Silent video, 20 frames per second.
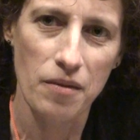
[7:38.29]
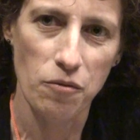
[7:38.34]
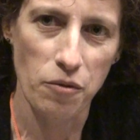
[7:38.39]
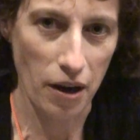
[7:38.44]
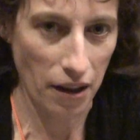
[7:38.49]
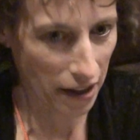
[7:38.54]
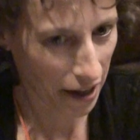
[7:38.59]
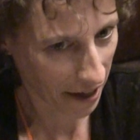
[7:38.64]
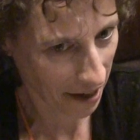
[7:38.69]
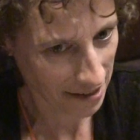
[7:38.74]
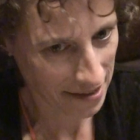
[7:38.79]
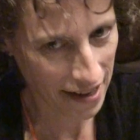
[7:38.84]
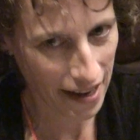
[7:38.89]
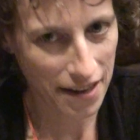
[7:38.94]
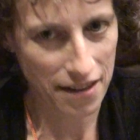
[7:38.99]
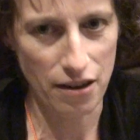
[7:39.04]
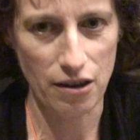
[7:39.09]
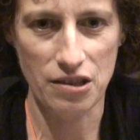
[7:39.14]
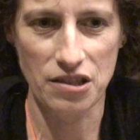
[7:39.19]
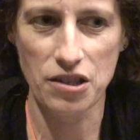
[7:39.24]
Like I
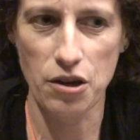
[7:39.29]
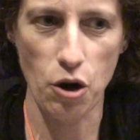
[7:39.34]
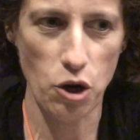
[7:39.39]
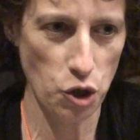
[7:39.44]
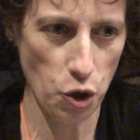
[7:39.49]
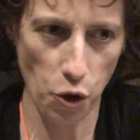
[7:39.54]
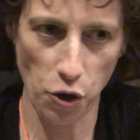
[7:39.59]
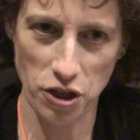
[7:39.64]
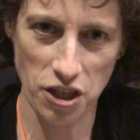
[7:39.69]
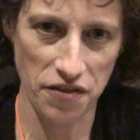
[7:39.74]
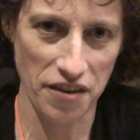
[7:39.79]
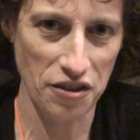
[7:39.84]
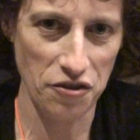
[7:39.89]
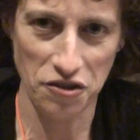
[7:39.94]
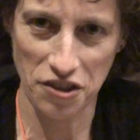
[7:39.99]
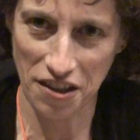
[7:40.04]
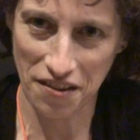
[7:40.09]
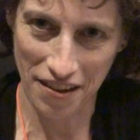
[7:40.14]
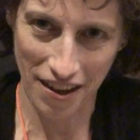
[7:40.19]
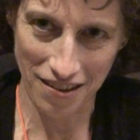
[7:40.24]
said, there's no shortage of
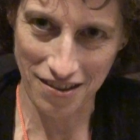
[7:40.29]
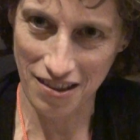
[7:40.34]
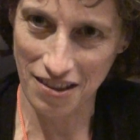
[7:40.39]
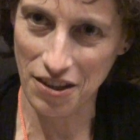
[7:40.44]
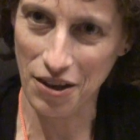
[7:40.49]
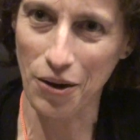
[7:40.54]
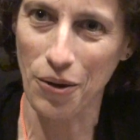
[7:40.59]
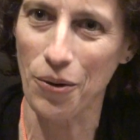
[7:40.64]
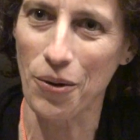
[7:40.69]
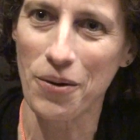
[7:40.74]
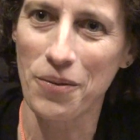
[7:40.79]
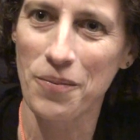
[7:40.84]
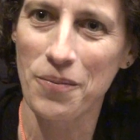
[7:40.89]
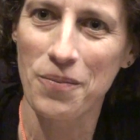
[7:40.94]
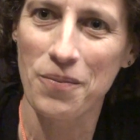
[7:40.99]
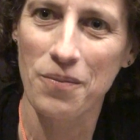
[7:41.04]
interesting things to do,